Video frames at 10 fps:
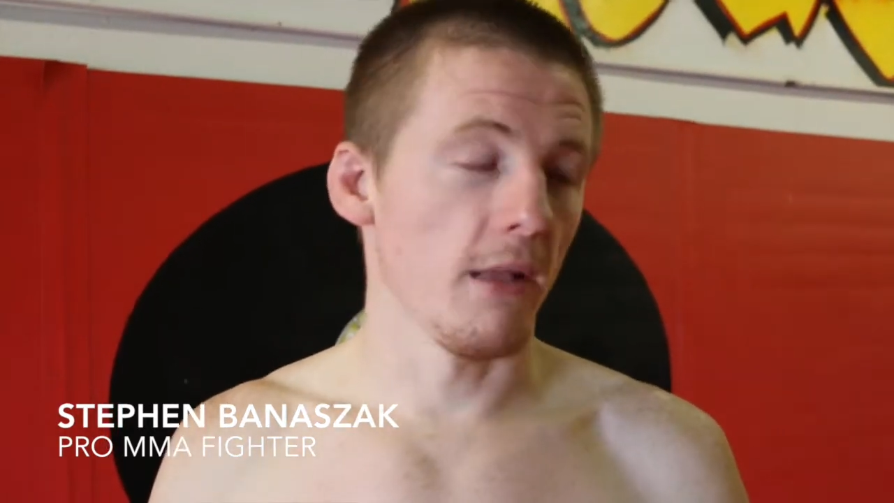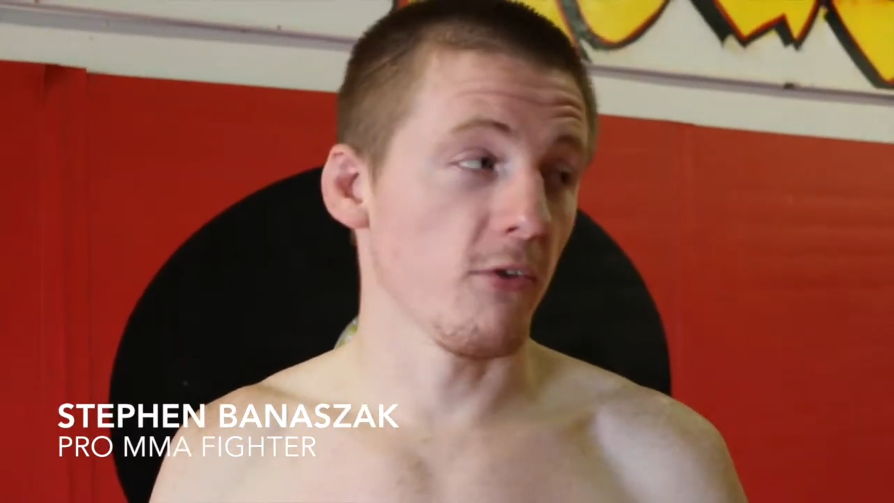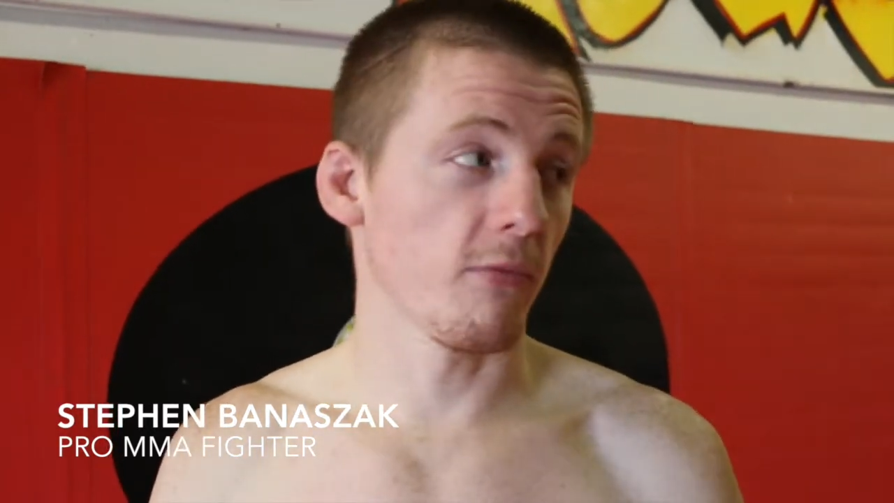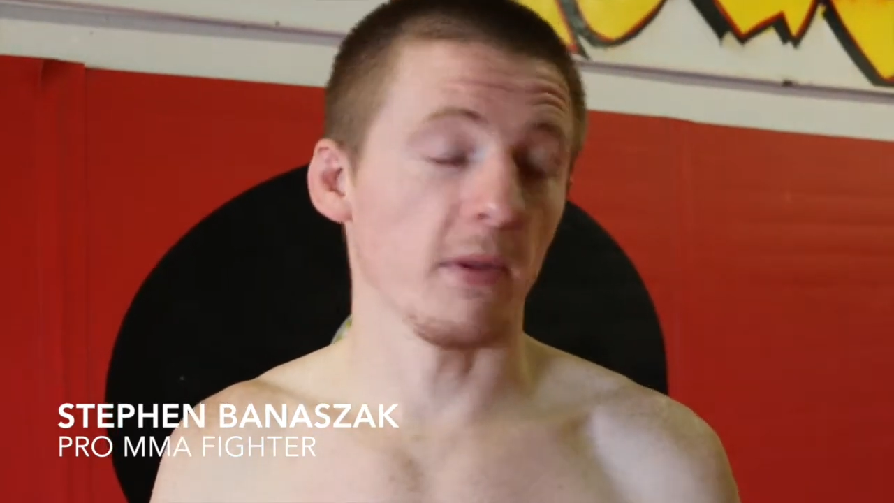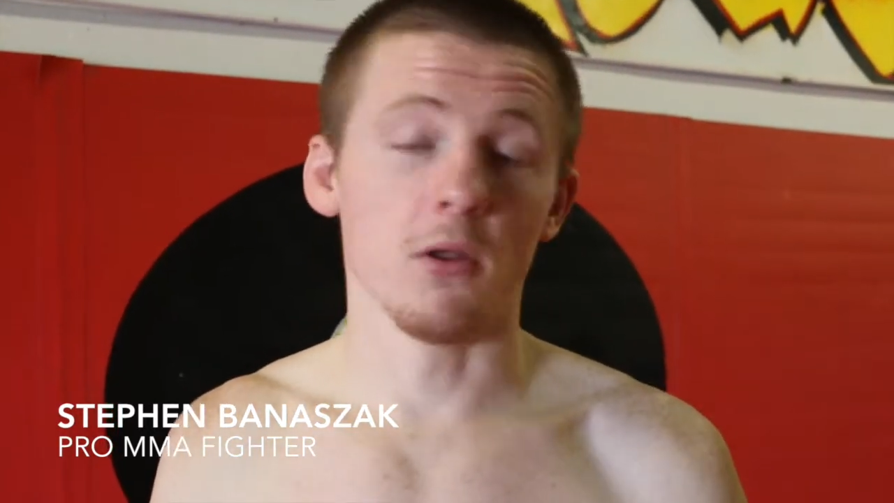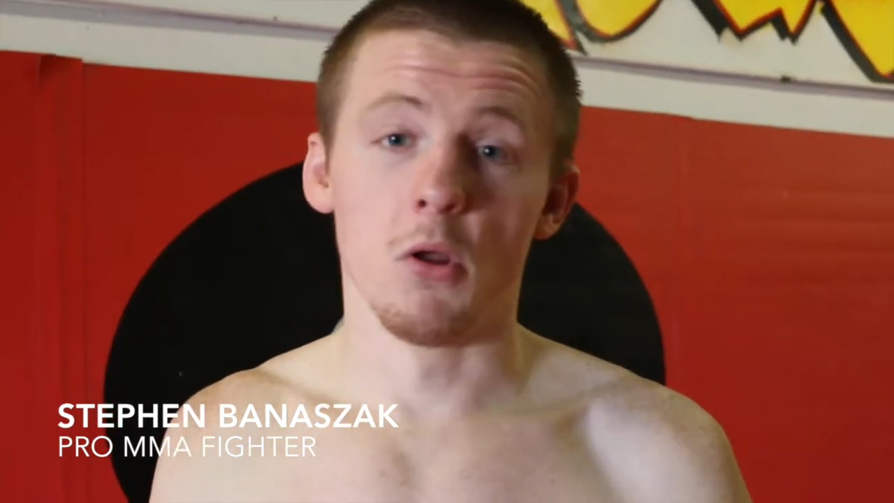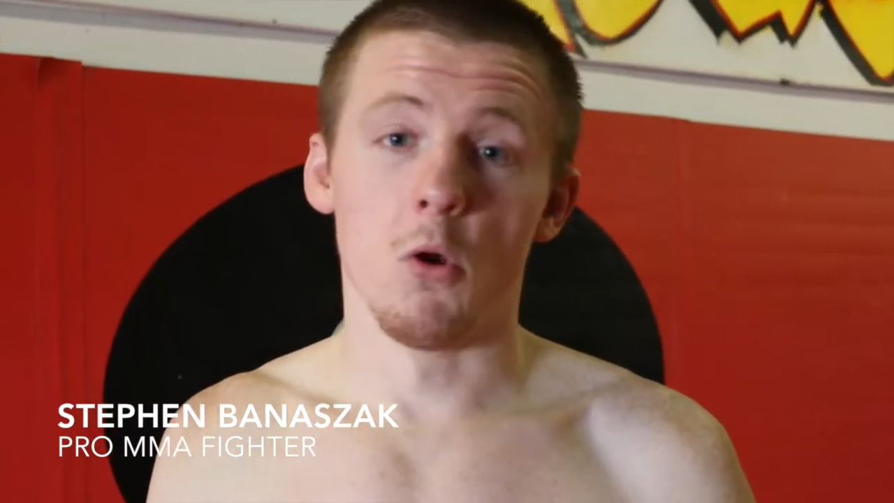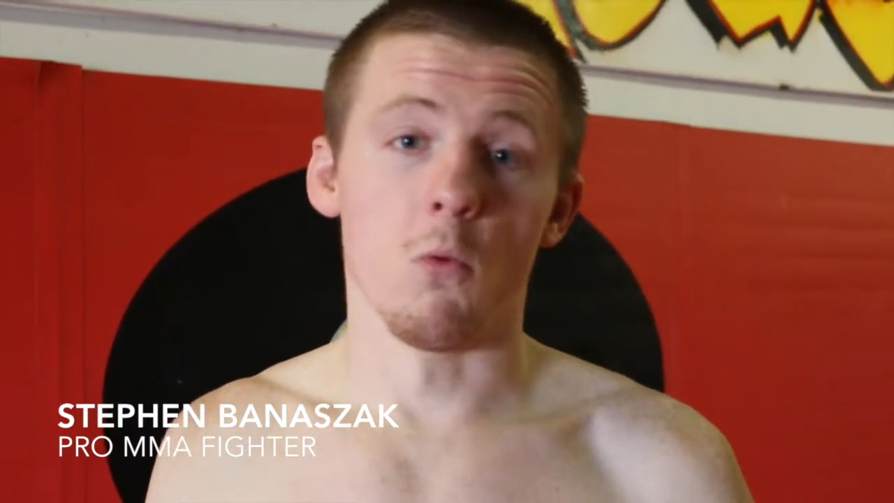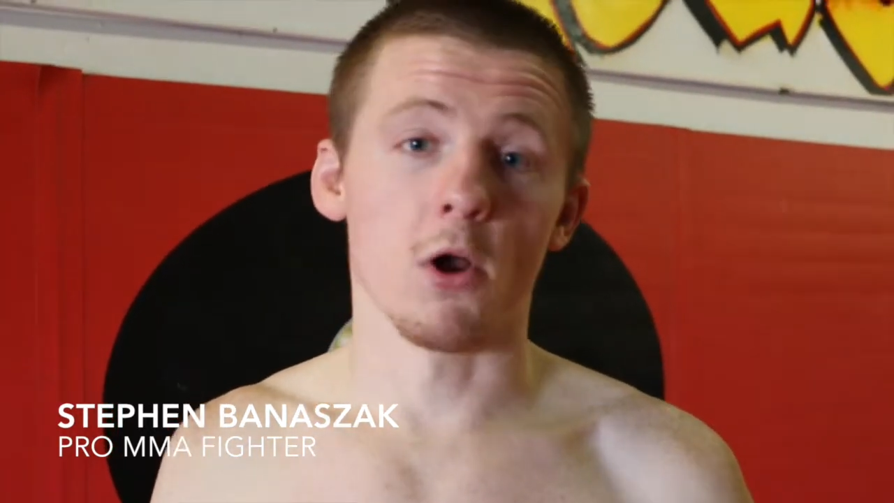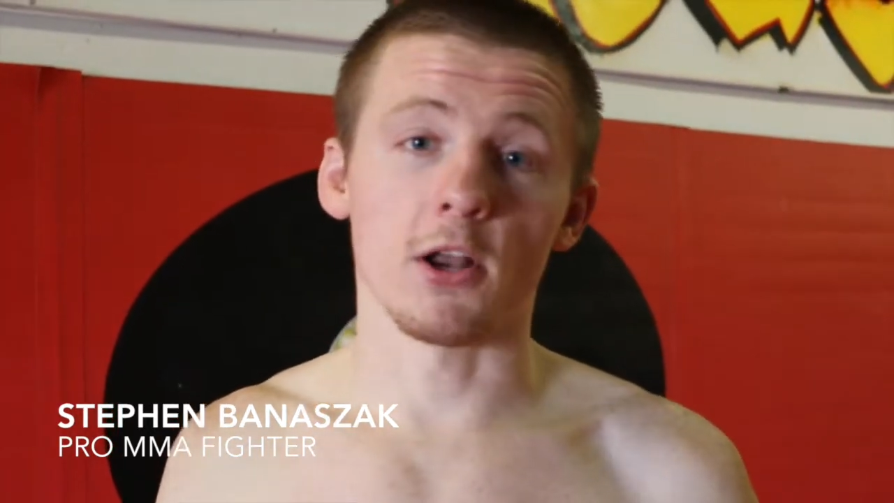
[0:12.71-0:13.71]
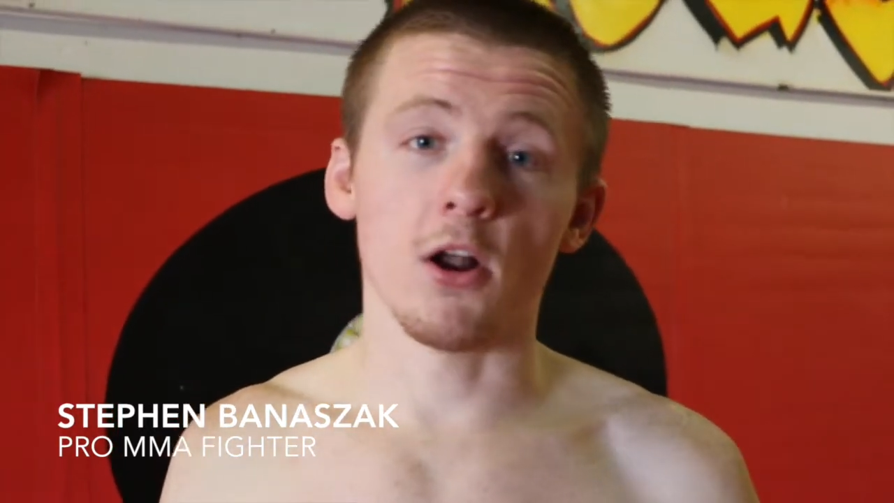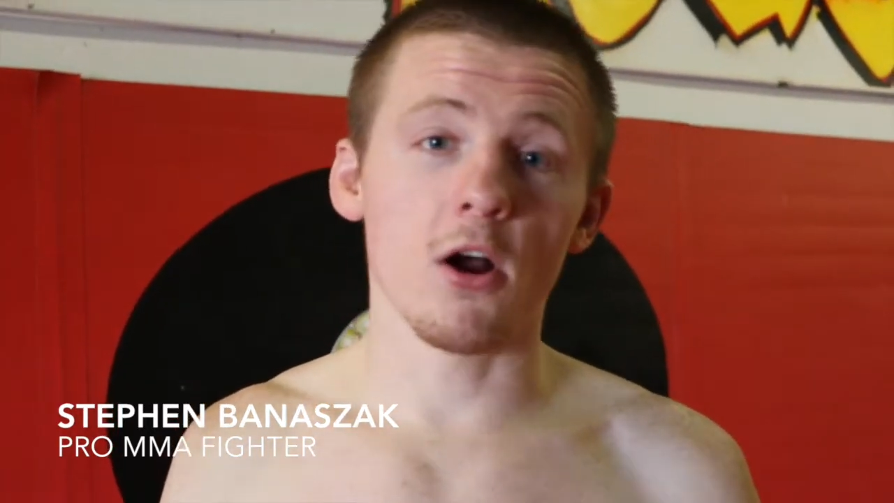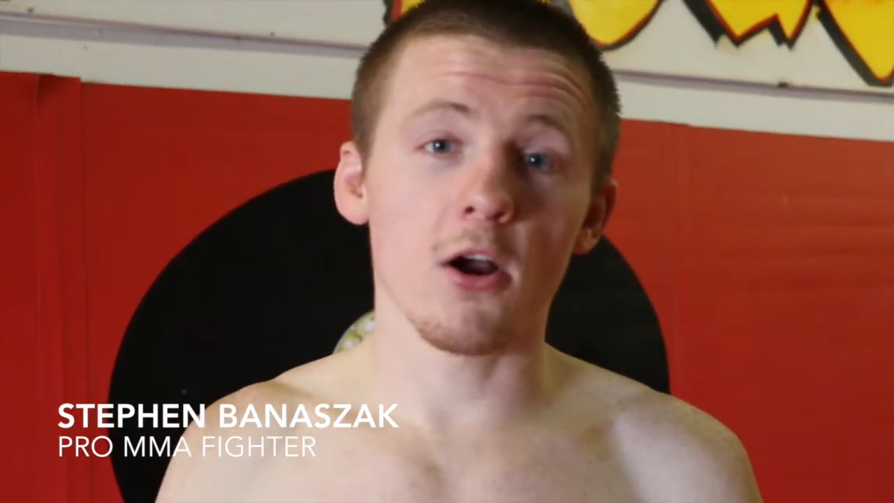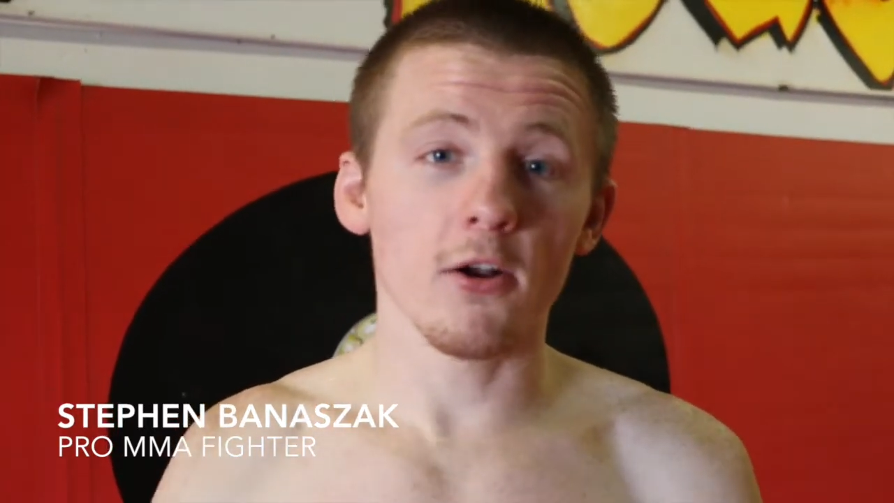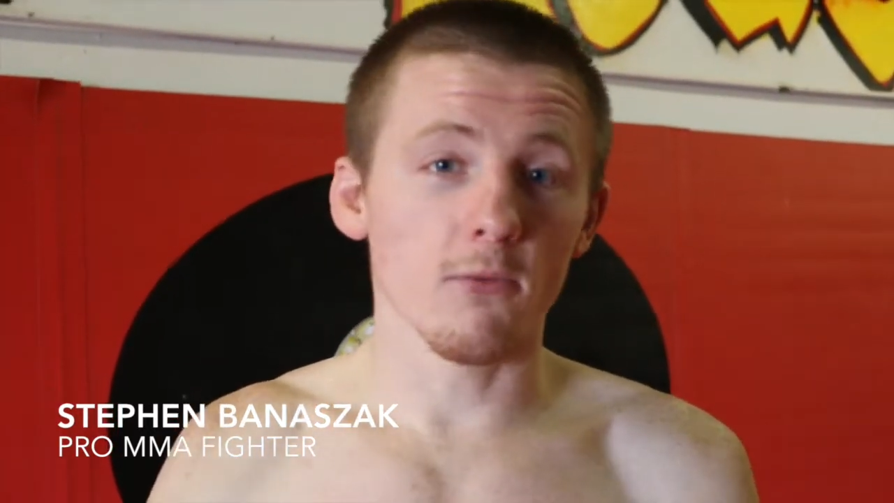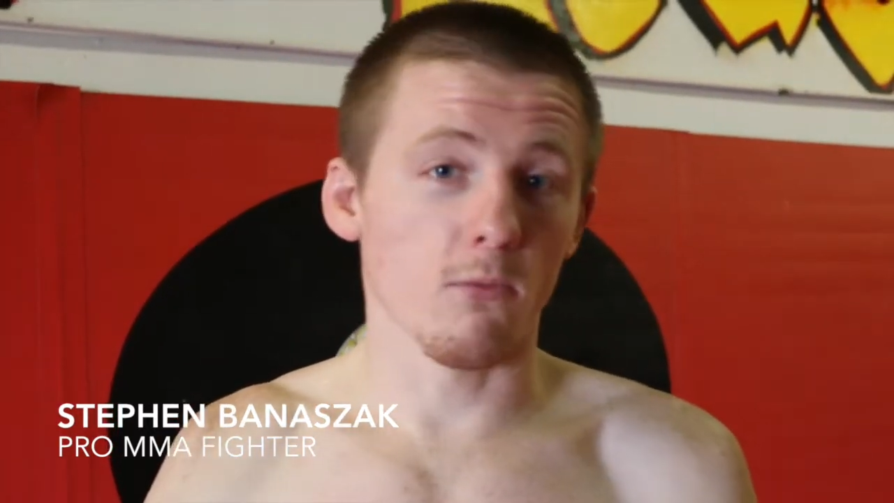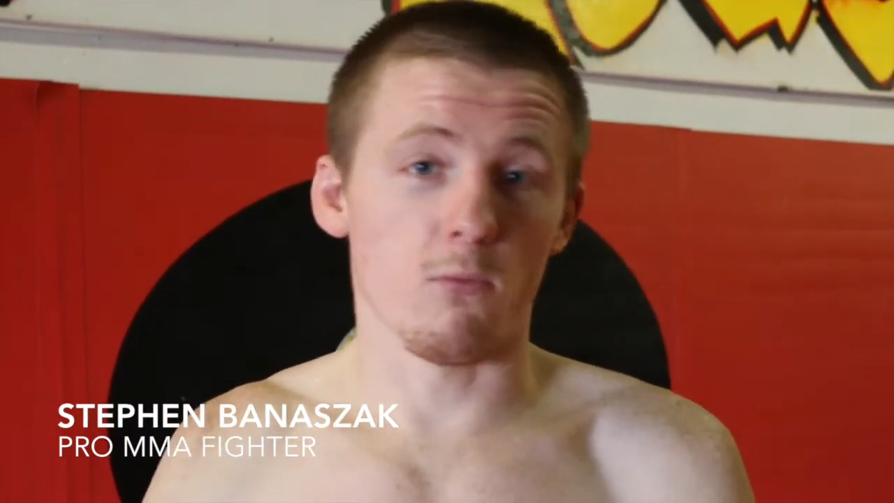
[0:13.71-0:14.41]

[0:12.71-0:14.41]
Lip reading: Just been working hard,